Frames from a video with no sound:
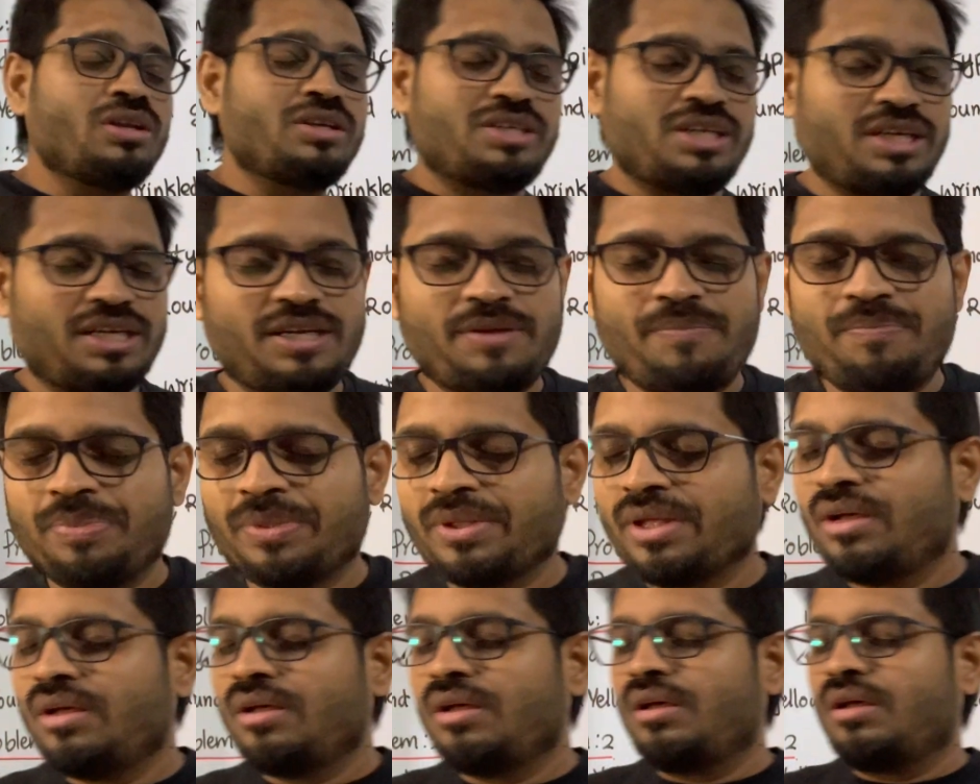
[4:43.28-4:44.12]
t.
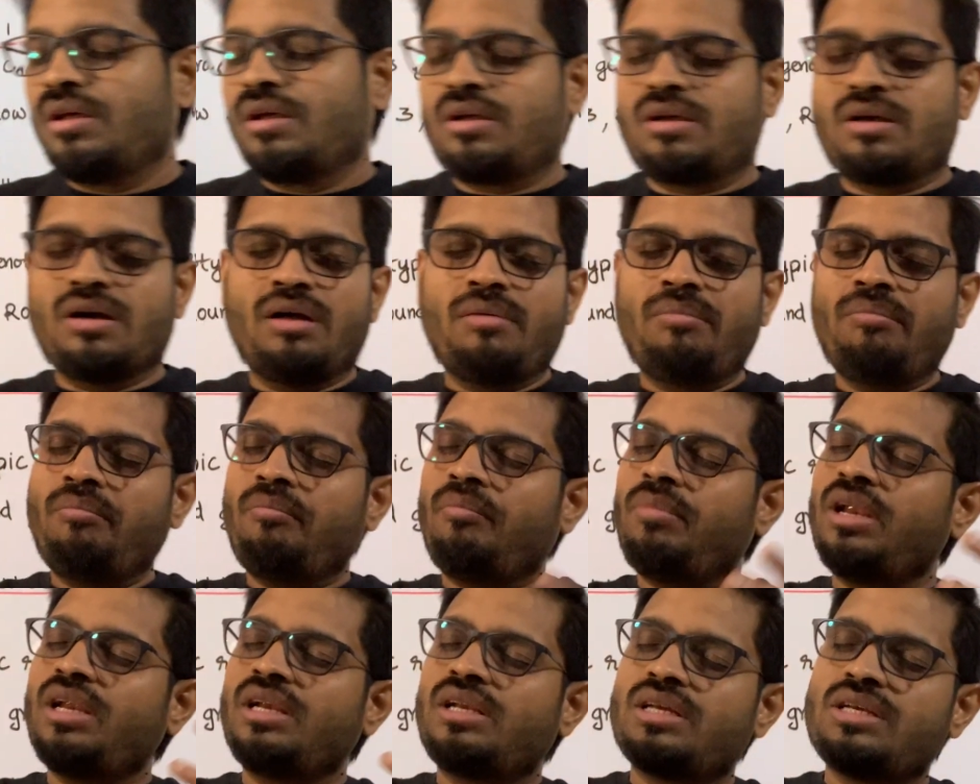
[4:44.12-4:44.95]

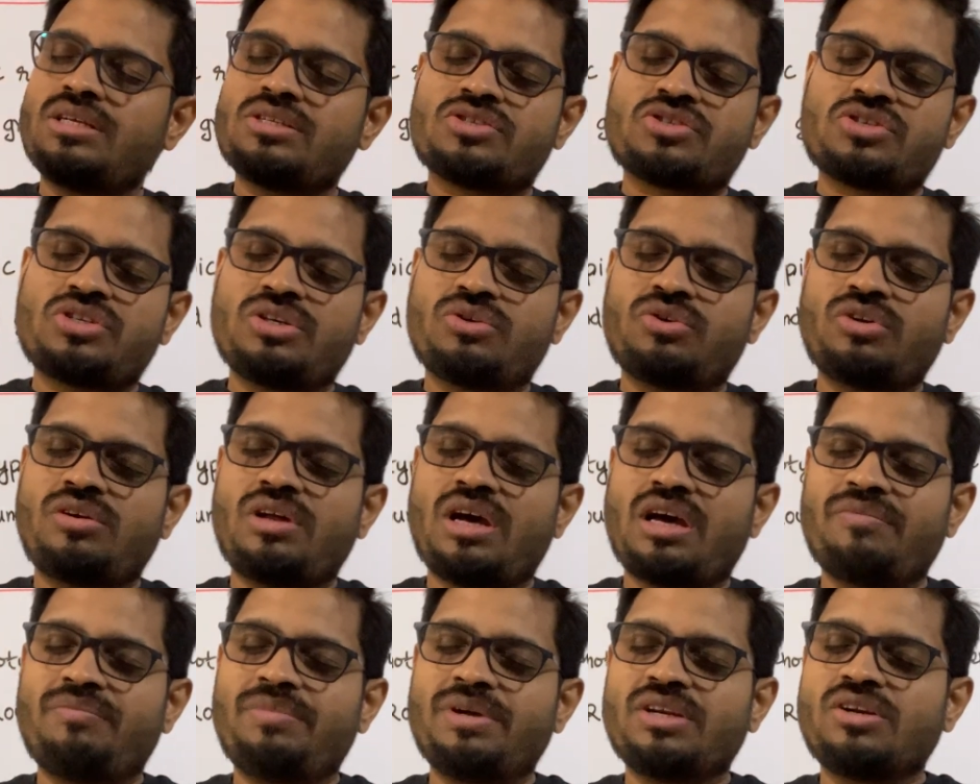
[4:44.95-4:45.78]
Complete history could
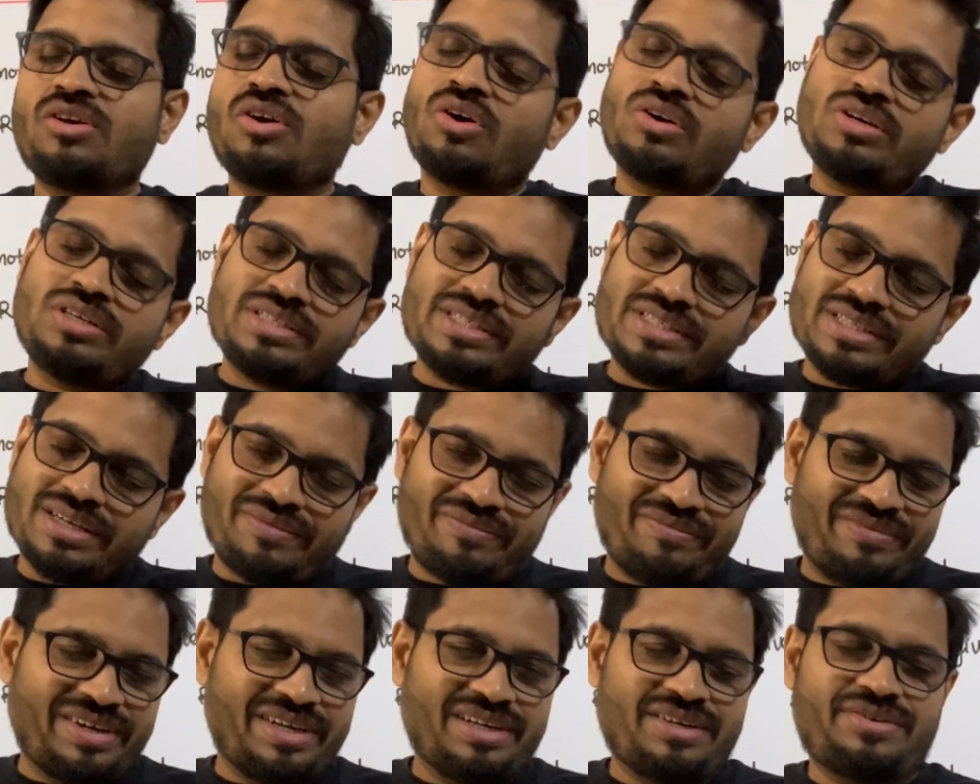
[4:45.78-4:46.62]
have been gone
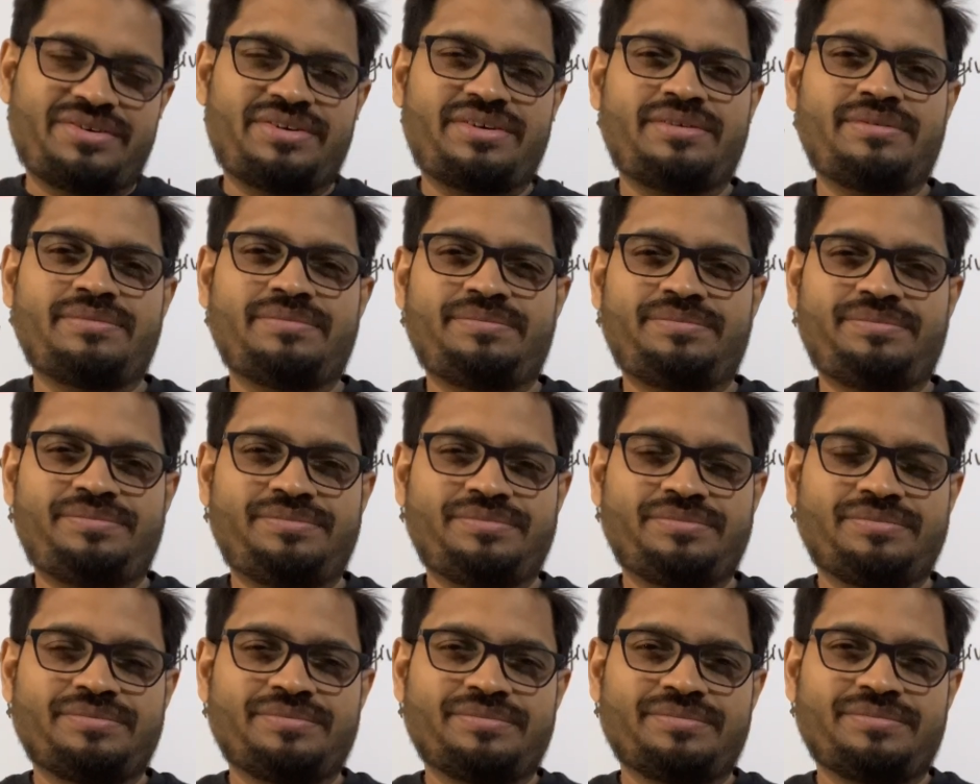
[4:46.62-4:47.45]
somewhere.
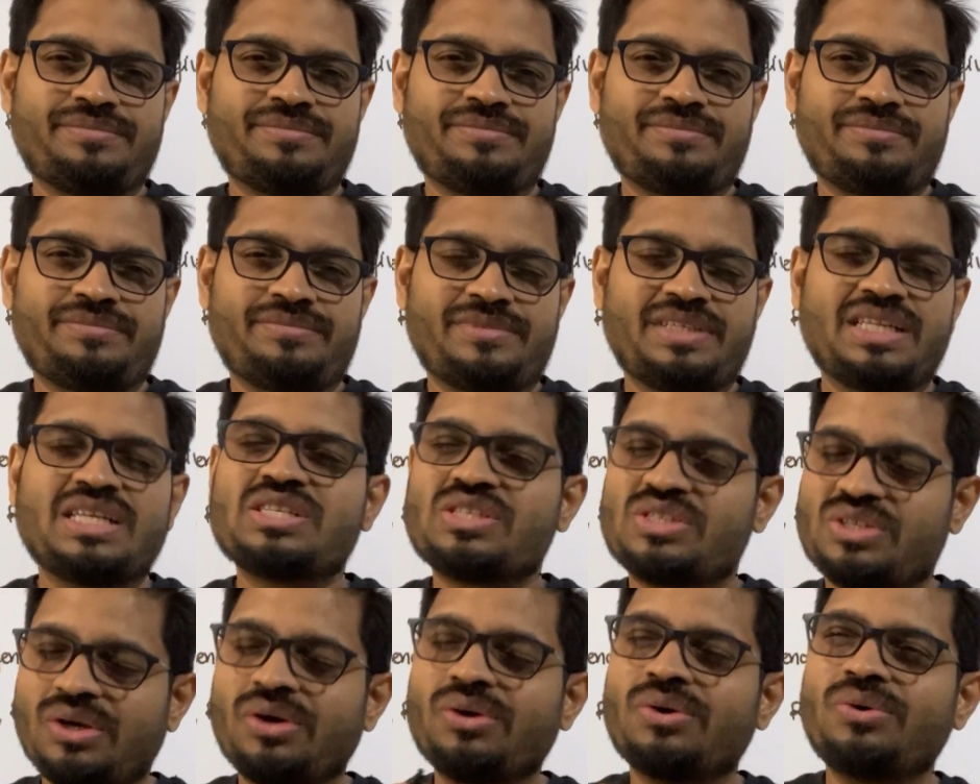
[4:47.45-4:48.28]

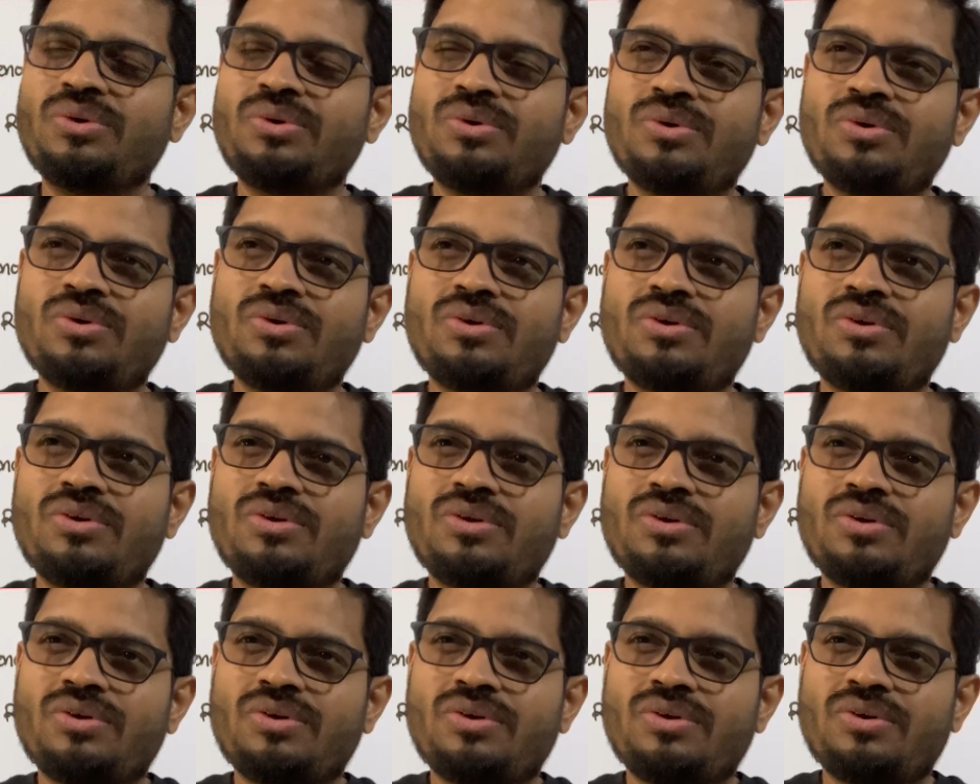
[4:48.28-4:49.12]
So
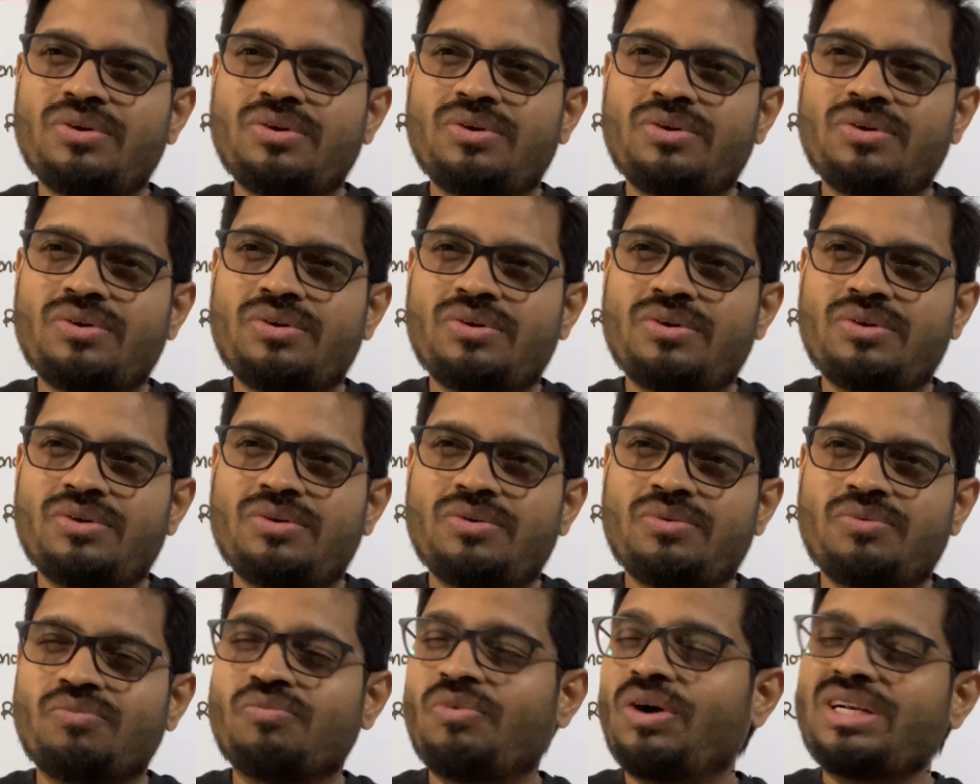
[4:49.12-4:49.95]

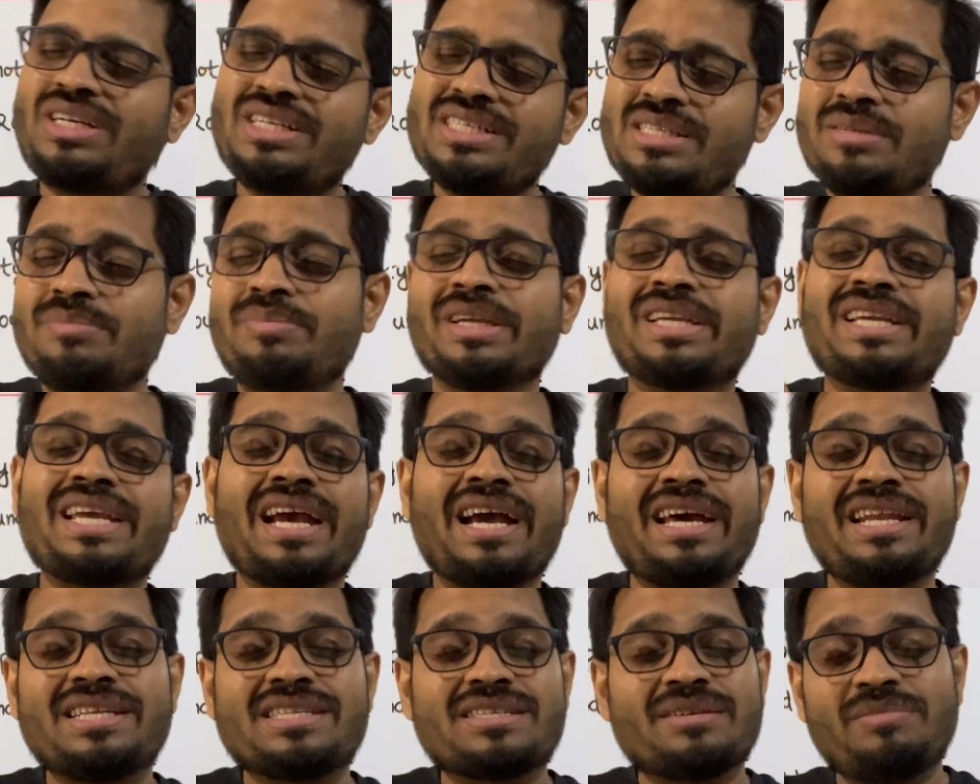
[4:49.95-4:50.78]
what is the
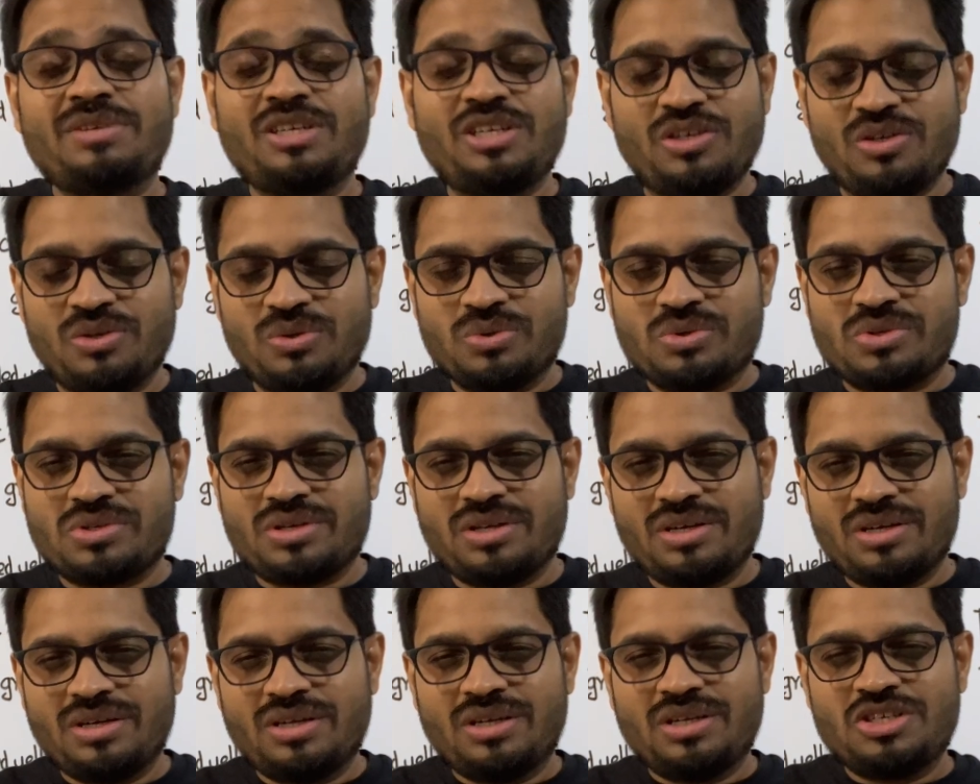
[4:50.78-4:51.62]
mechanism he used
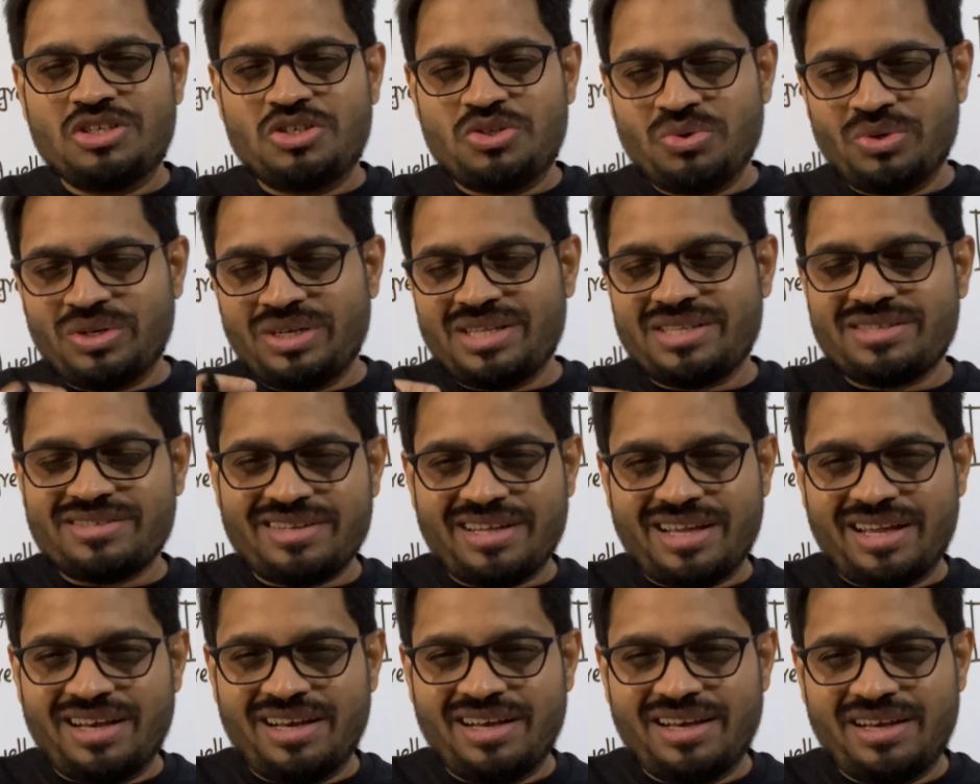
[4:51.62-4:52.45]
to
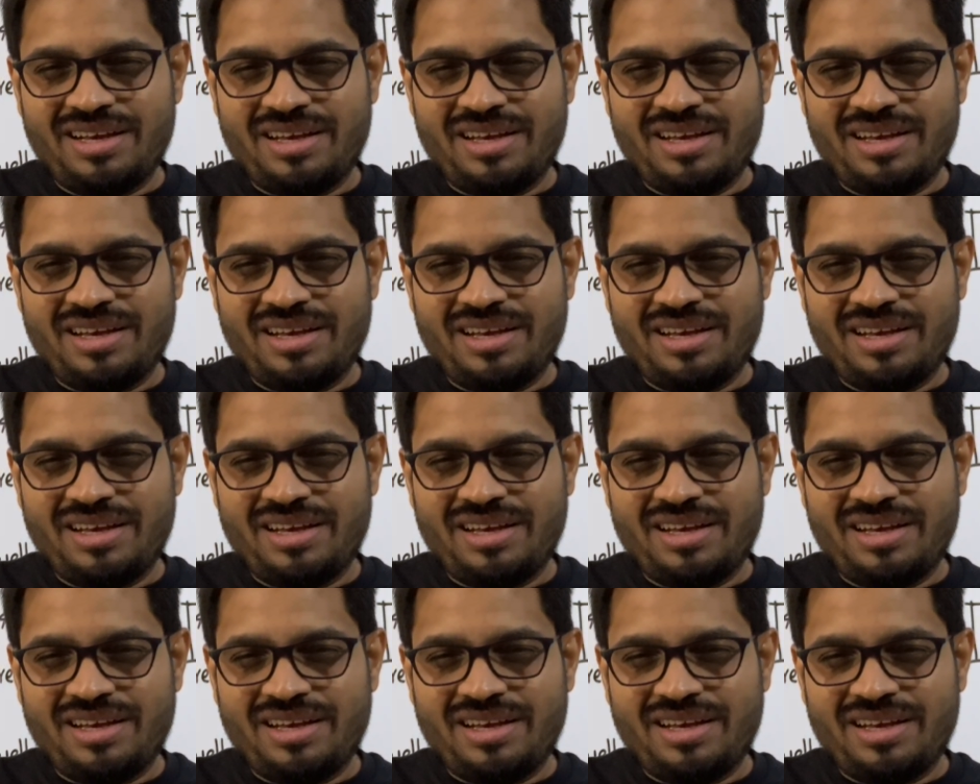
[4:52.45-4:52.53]
understand